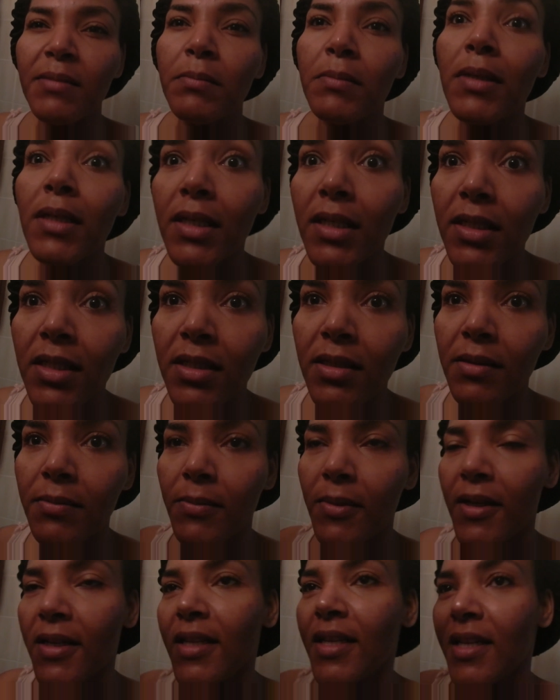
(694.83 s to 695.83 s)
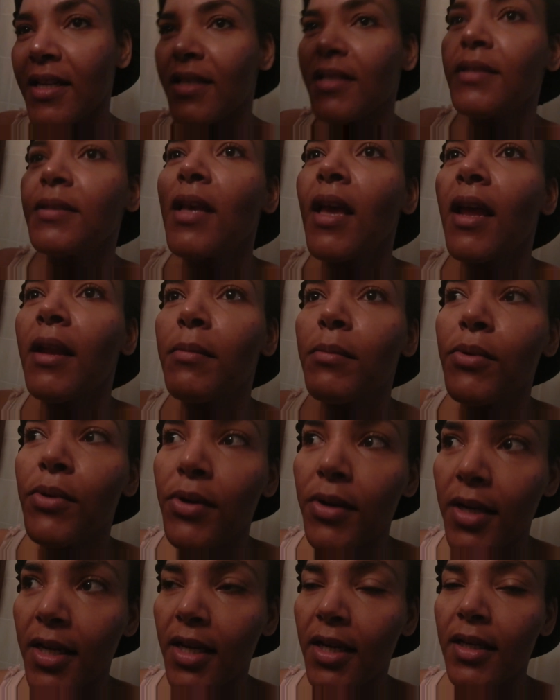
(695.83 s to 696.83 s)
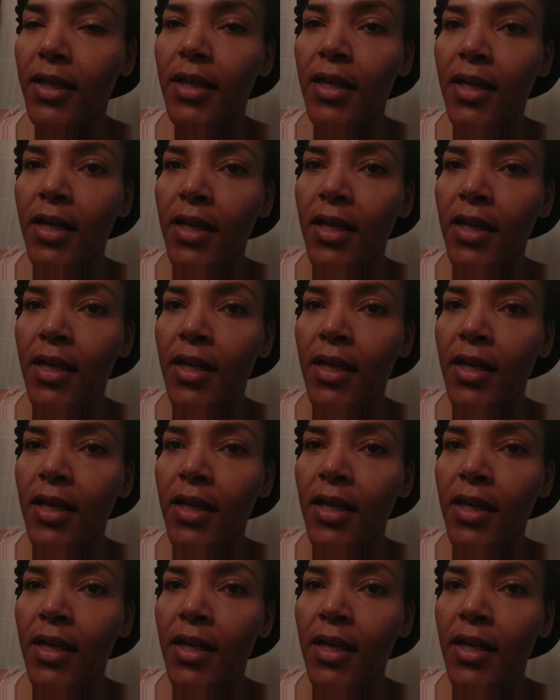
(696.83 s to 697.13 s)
much, but it is kind of burning.